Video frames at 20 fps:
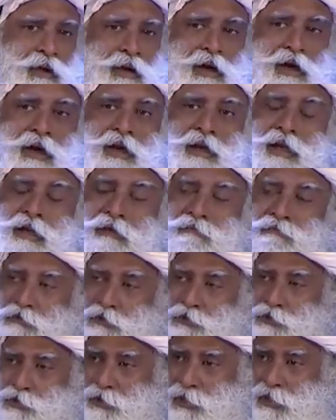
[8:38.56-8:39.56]
And
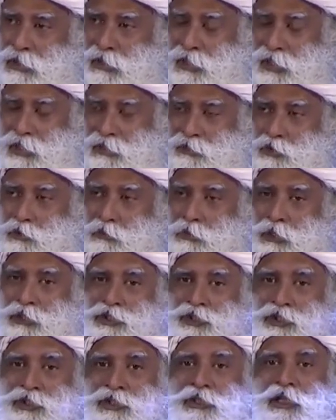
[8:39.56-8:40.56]
unfortunately, as you
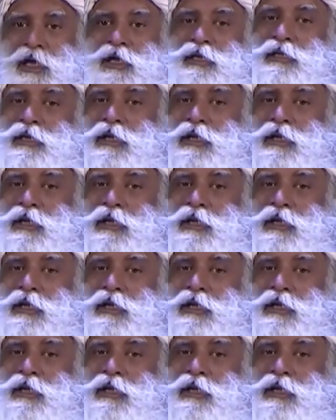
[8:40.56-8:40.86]
mentioned, that